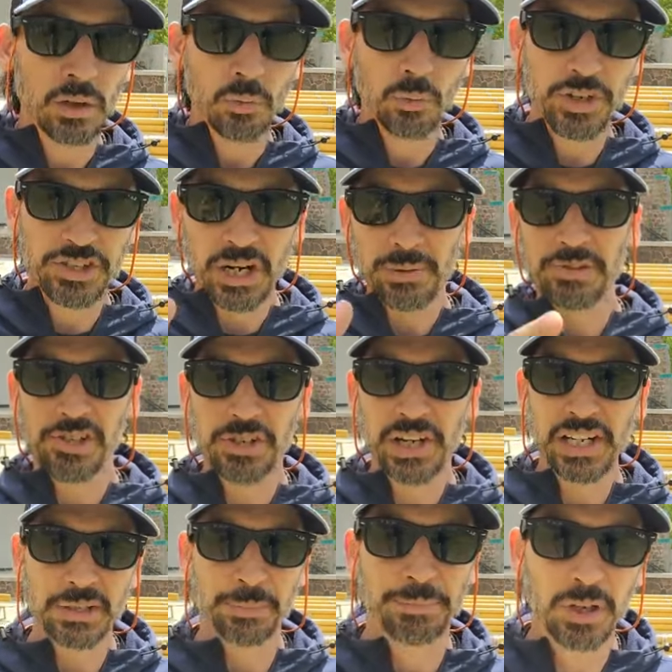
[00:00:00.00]
we jump
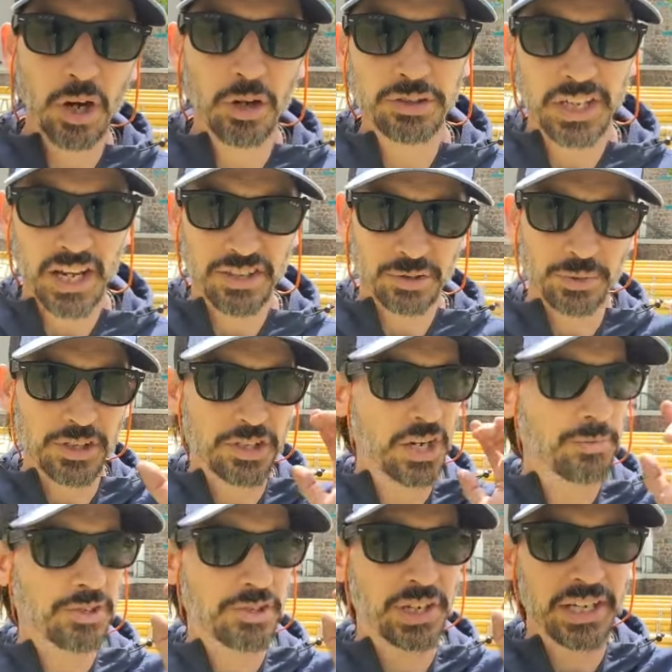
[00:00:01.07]
straight to protest, and we
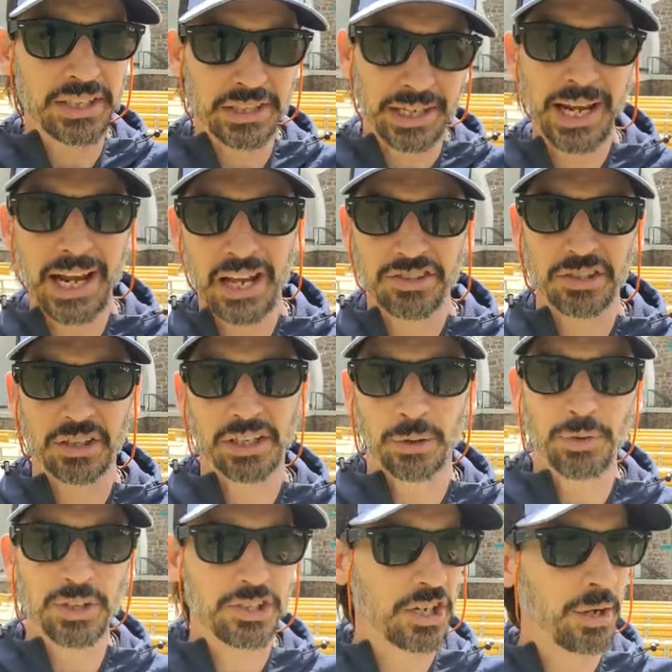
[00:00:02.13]
jump straight to canceling,
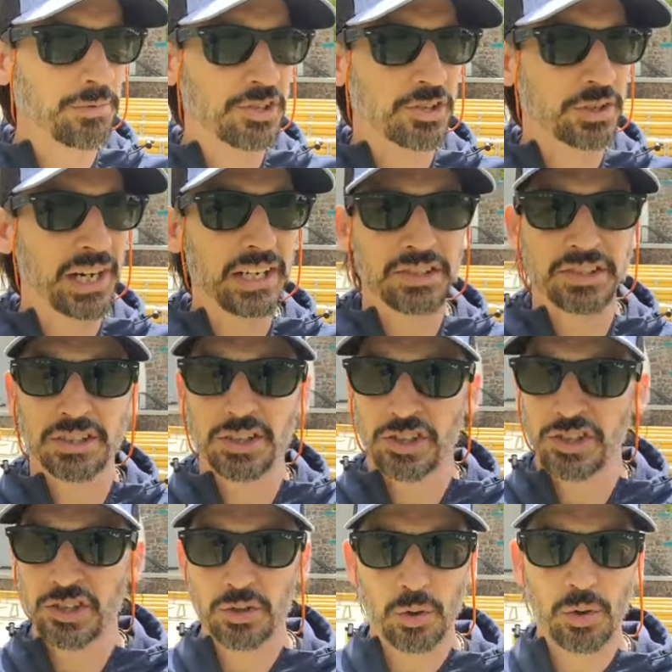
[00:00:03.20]
and we jump straight to
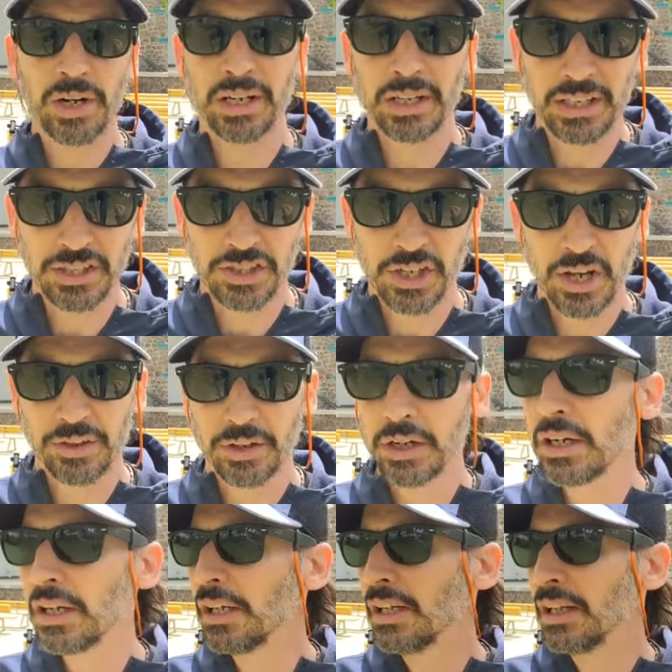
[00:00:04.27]
destroying each
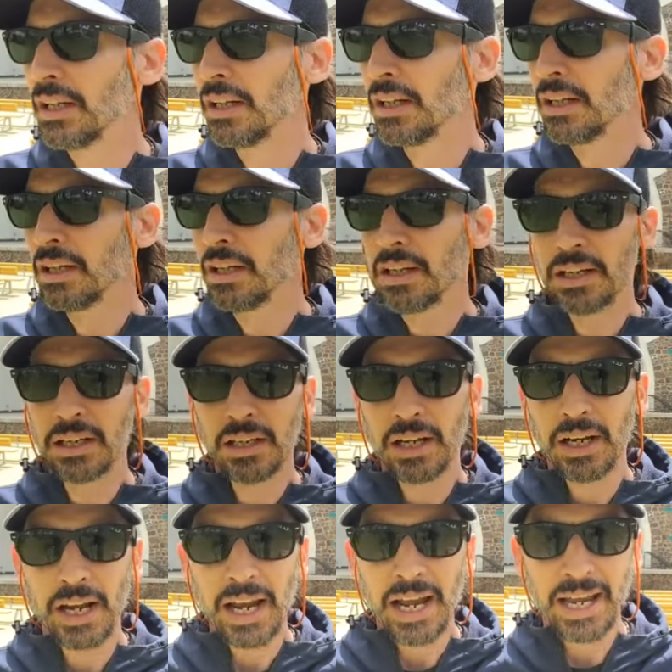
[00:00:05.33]
other.
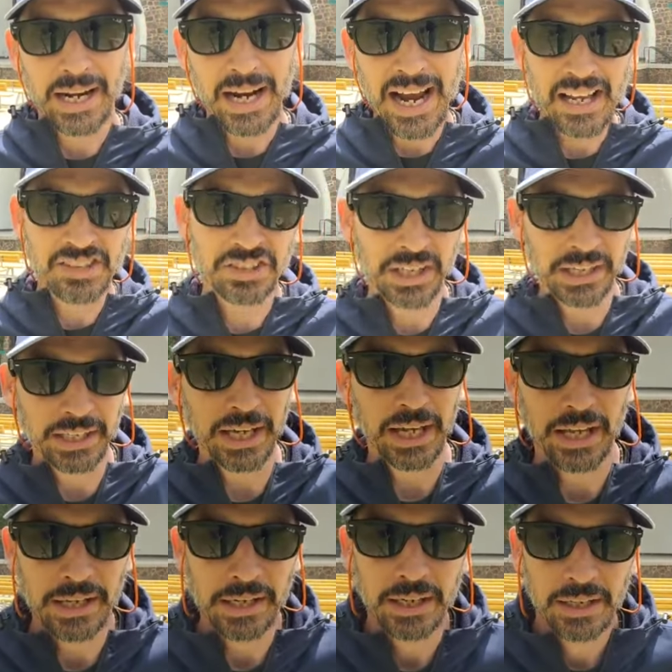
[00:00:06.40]
And I ask
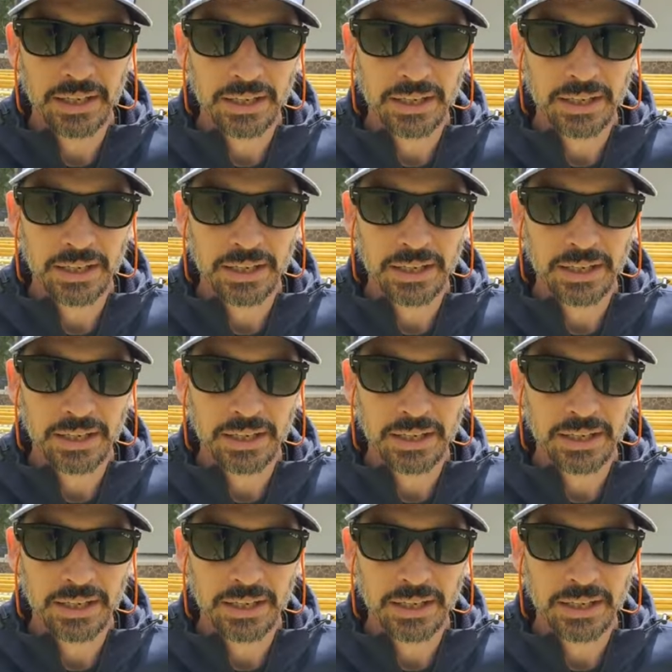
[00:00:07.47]
again,